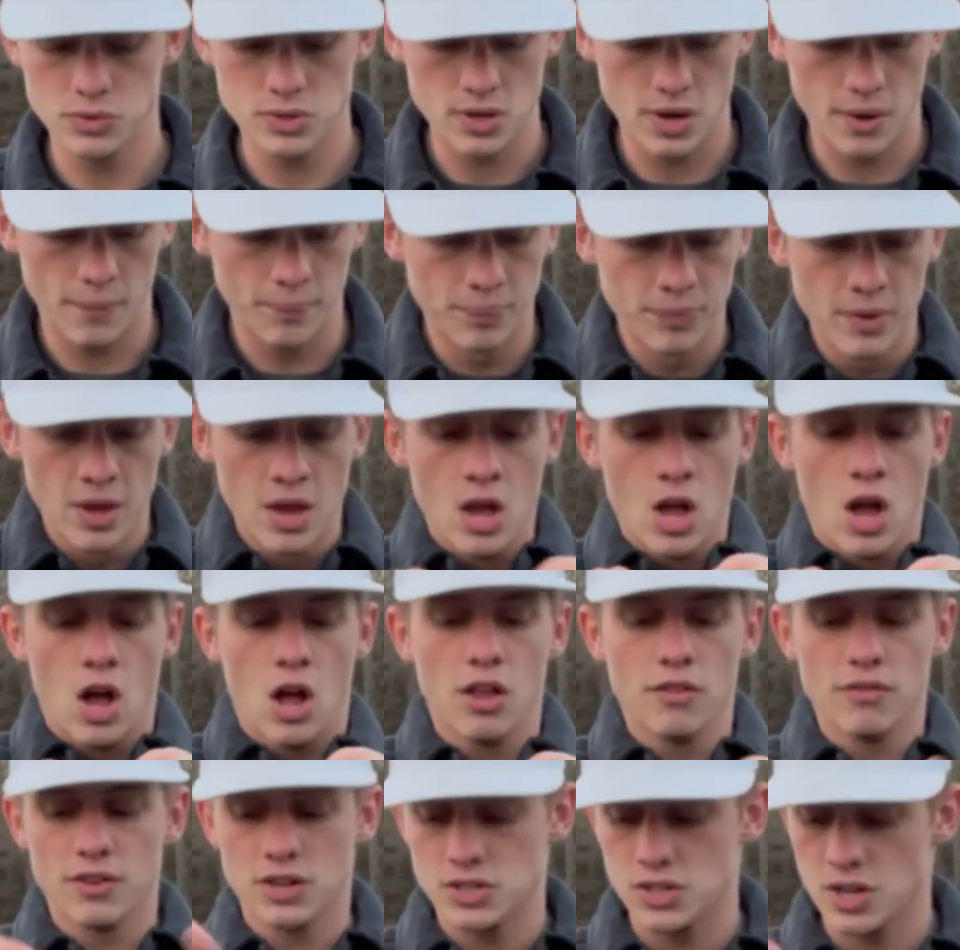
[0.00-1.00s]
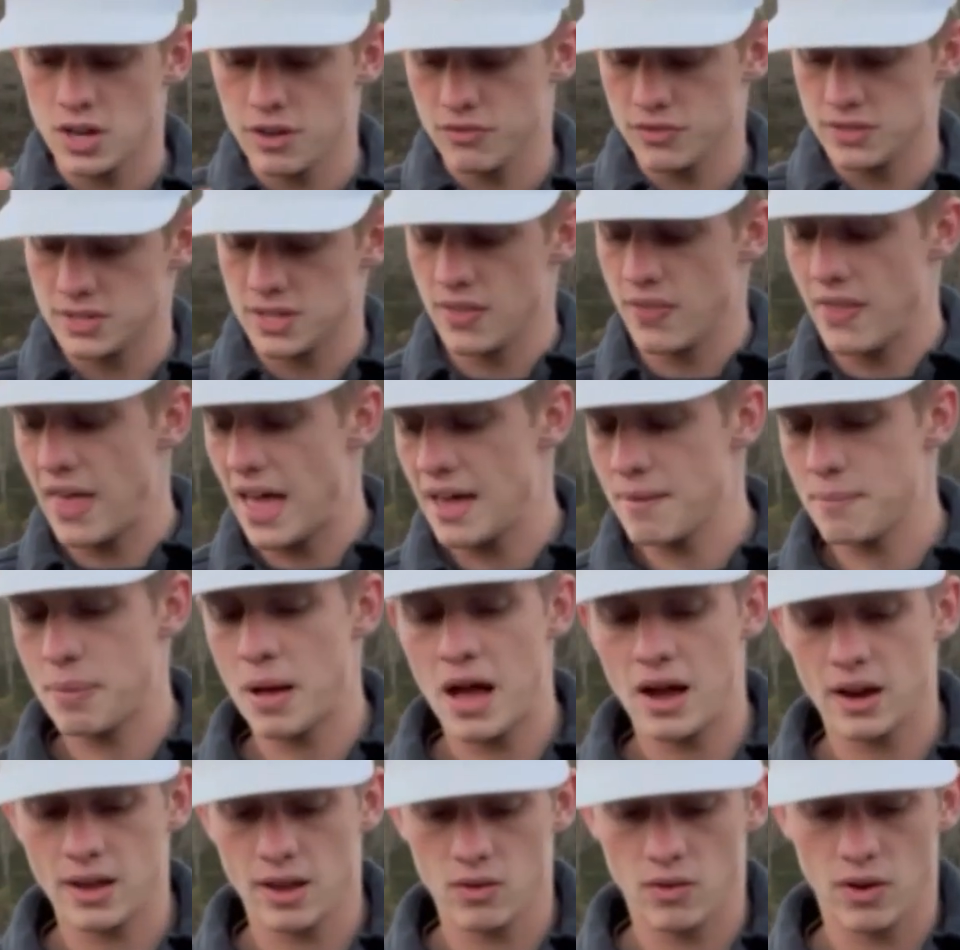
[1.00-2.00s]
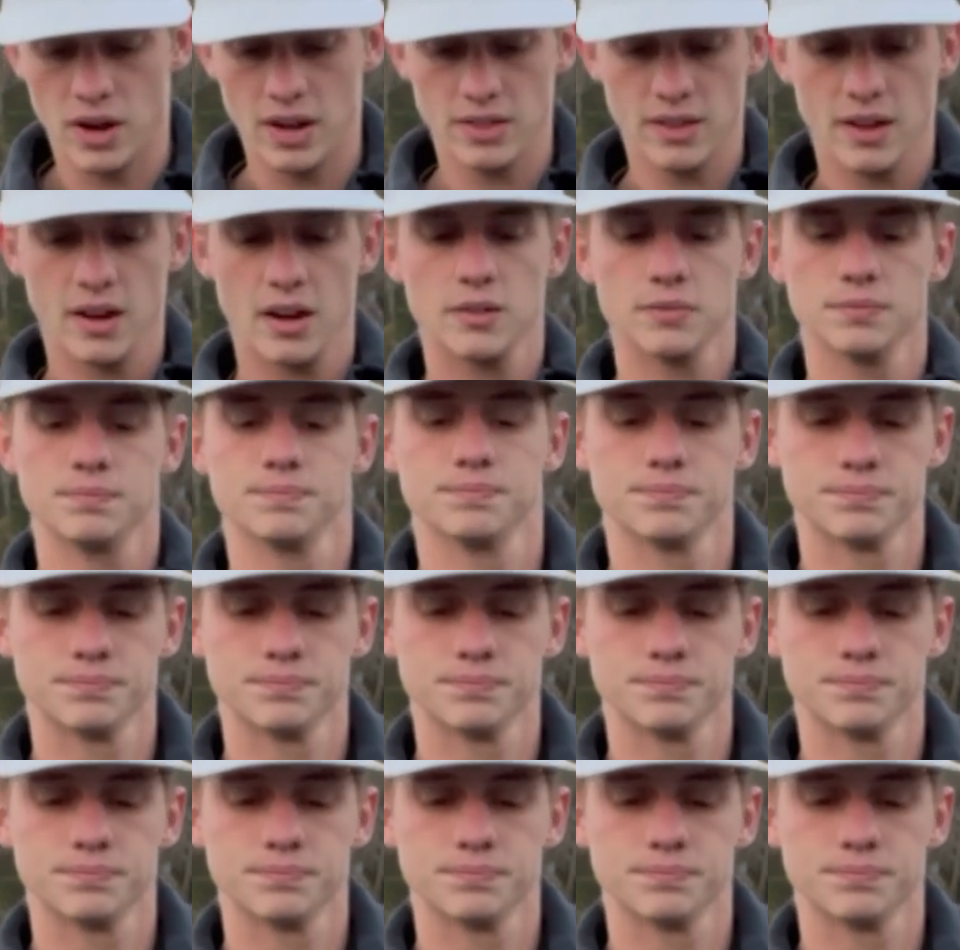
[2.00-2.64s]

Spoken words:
So all of our stuff is in that pocket right there.